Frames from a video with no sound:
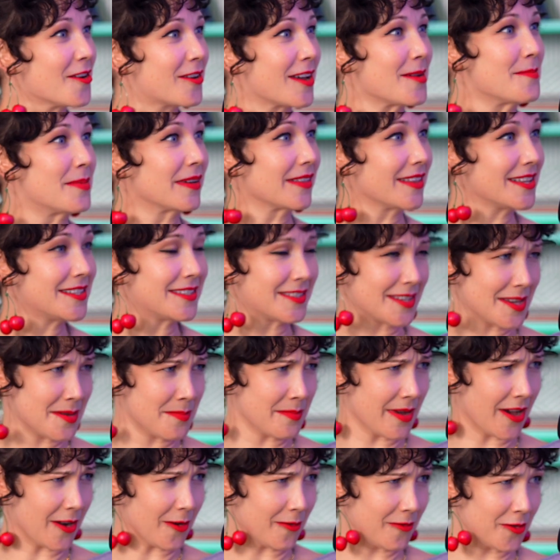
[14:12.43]
okay, but let's team
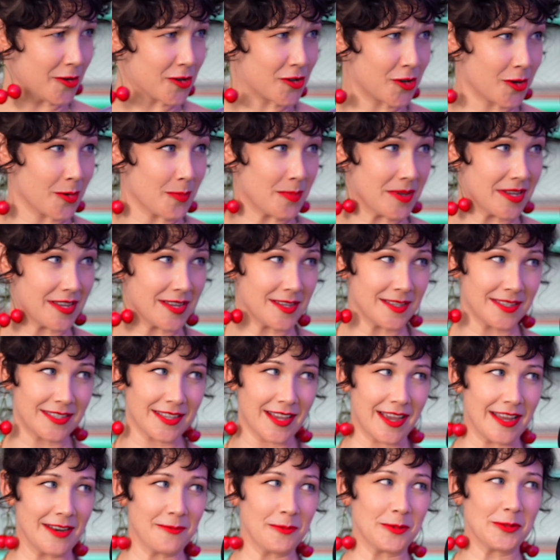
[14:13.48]
battle for sure because
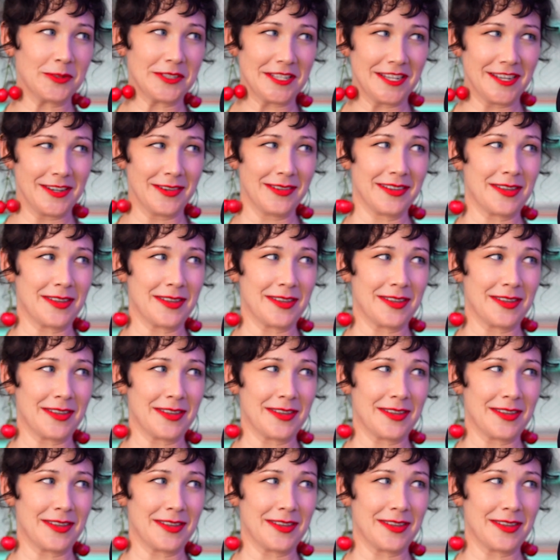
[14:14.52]
I will need